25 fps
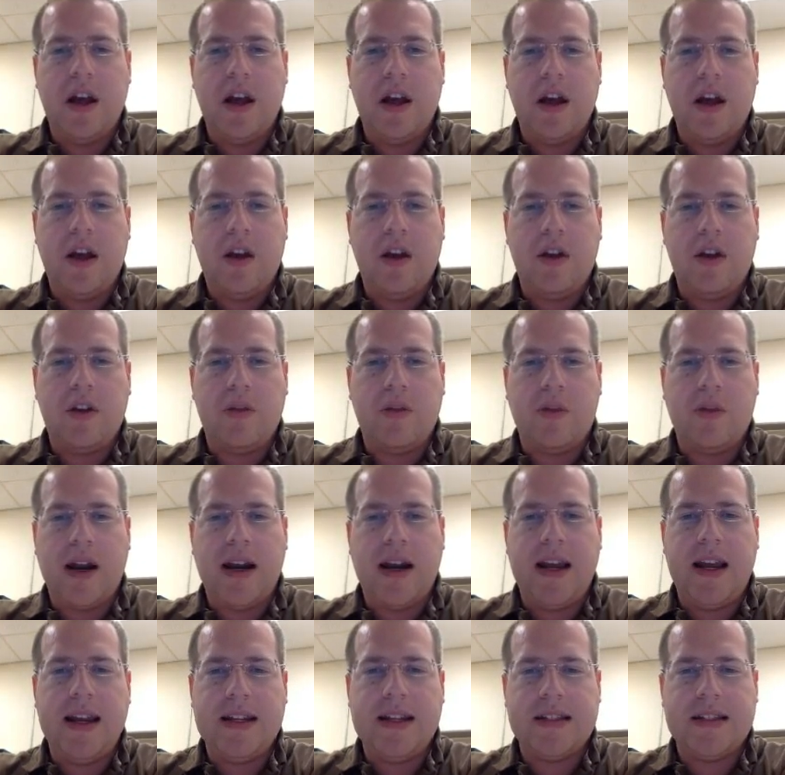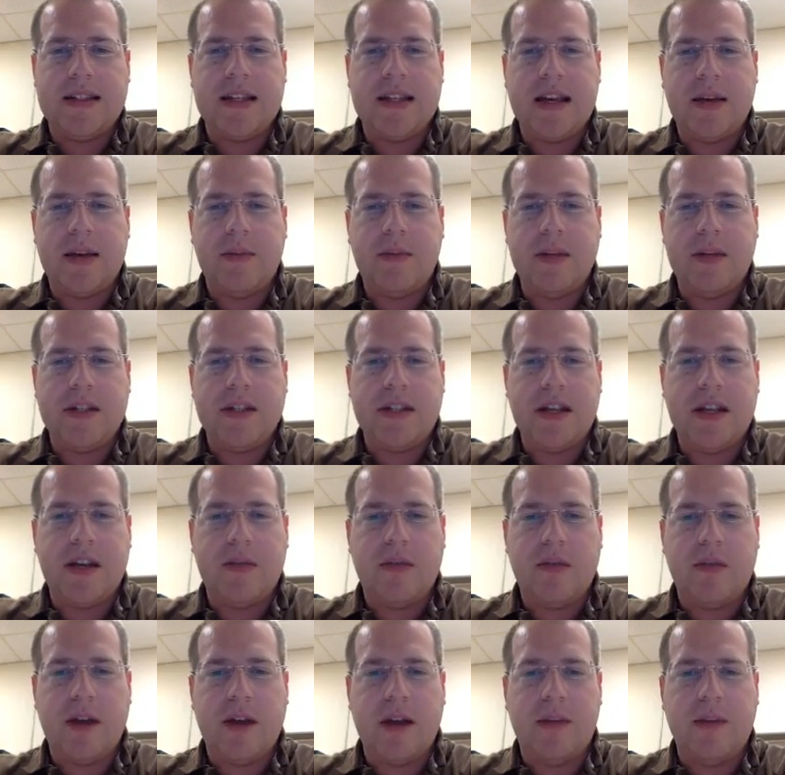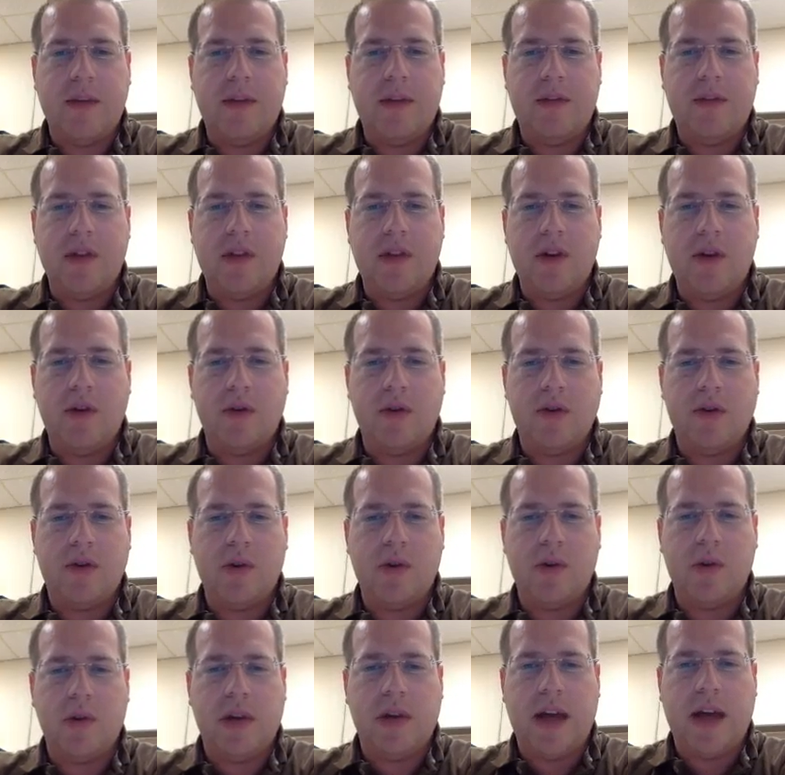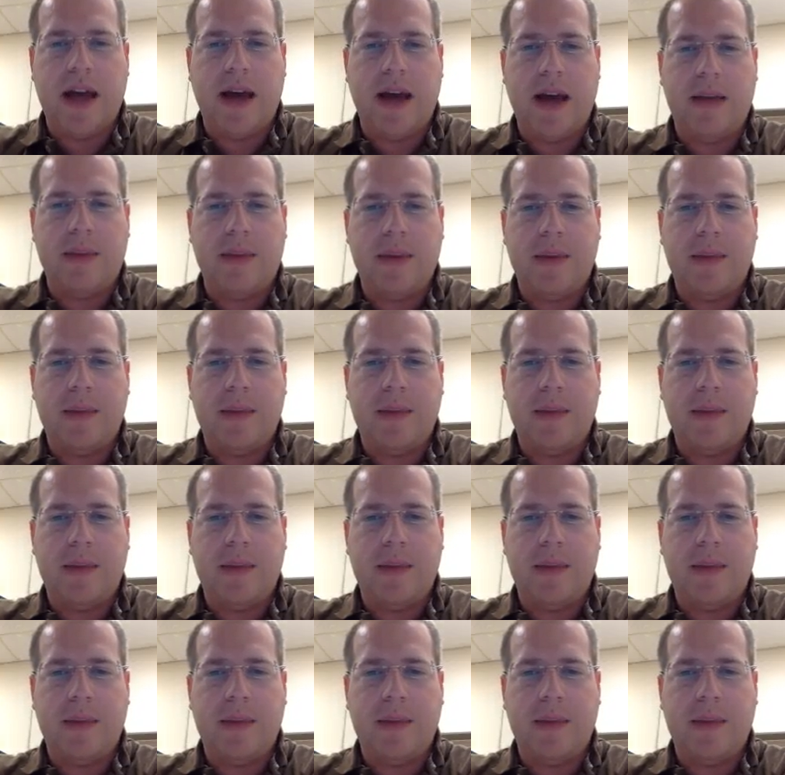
And on the right-hand side, we see it right above the Noodle Tool app.